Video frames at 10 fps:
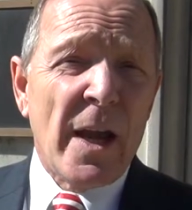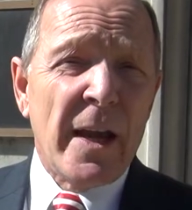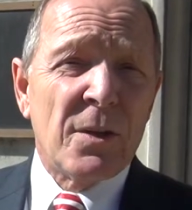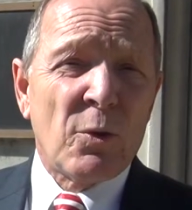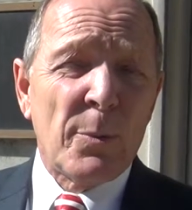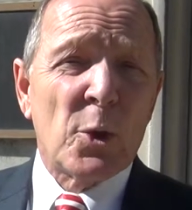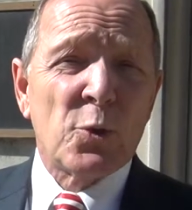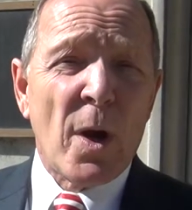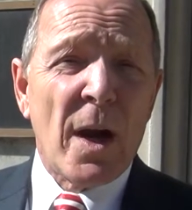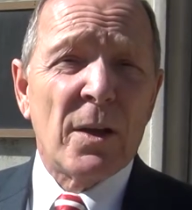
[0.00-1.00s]
a criminal
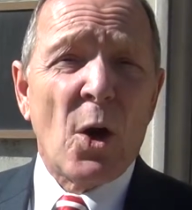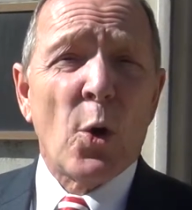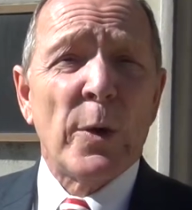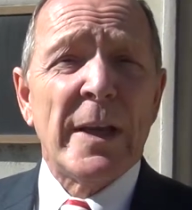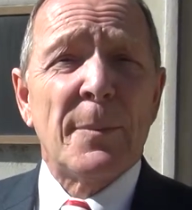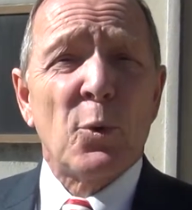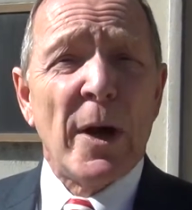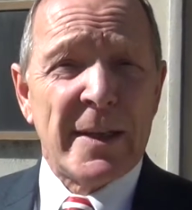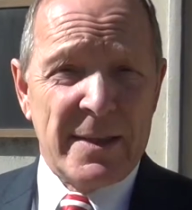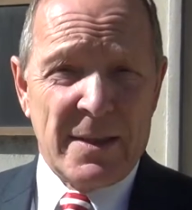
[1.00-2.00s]
trial already in
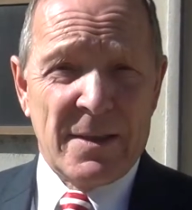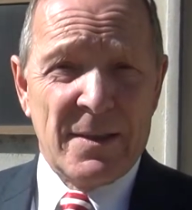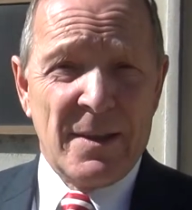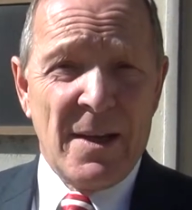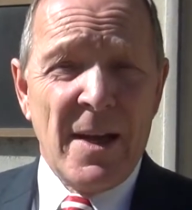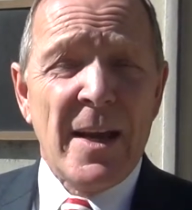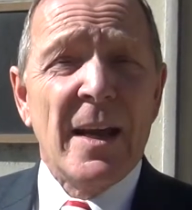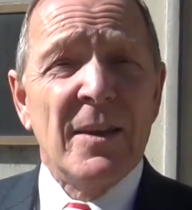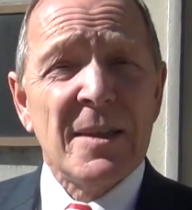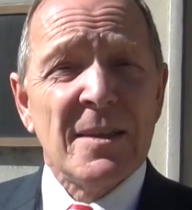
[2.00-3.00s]
process.
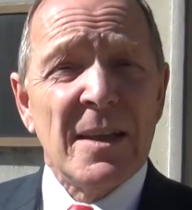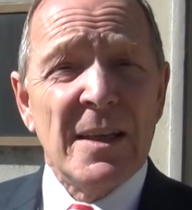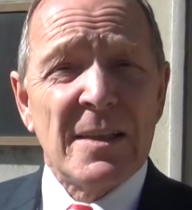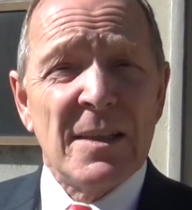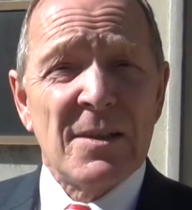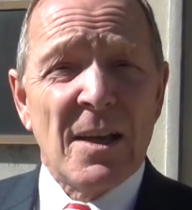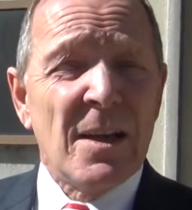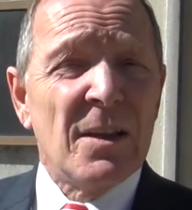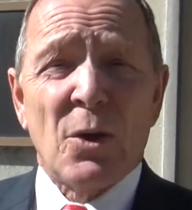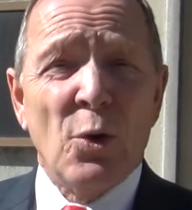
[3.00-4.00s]
In this instance,
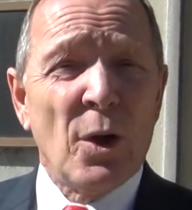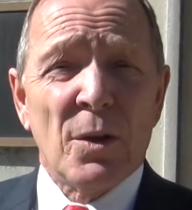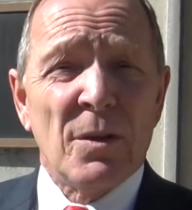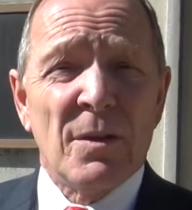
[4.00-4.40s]
the court